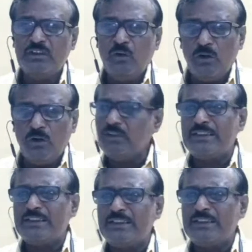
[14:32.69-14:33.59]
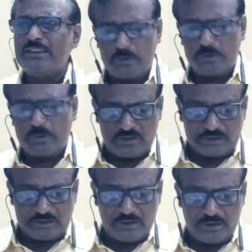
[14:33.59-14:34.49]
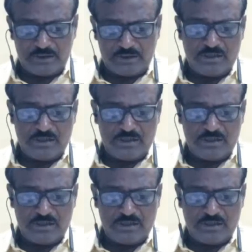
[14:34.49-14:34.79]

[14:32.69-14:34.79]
All these requirements are there in